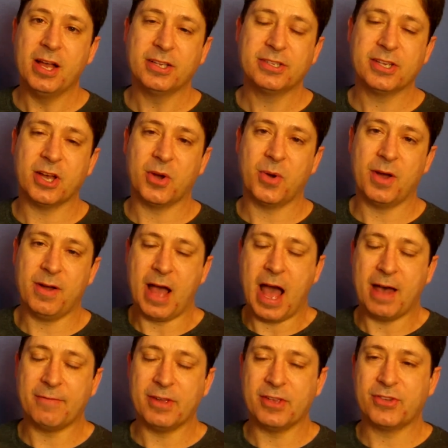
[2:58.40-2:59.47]
So
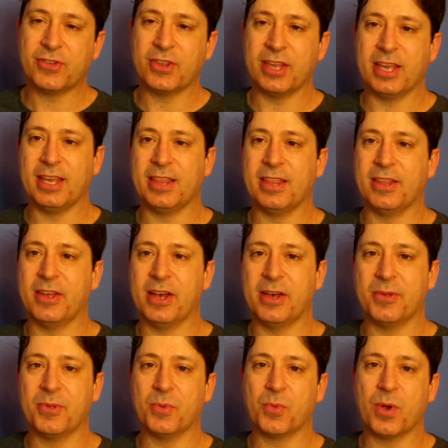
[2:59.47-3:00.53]
obviously
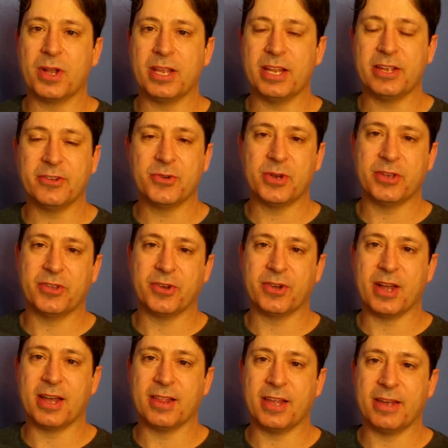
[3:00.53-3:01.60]
running injuries are
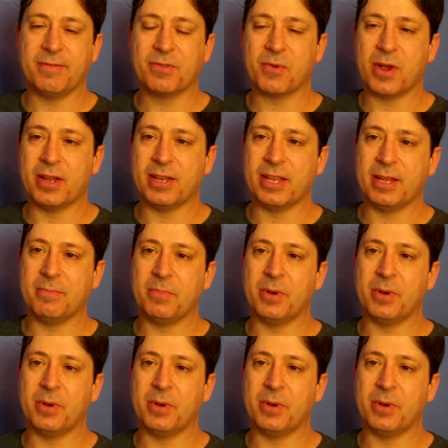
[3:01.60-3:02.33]
not life-threatening,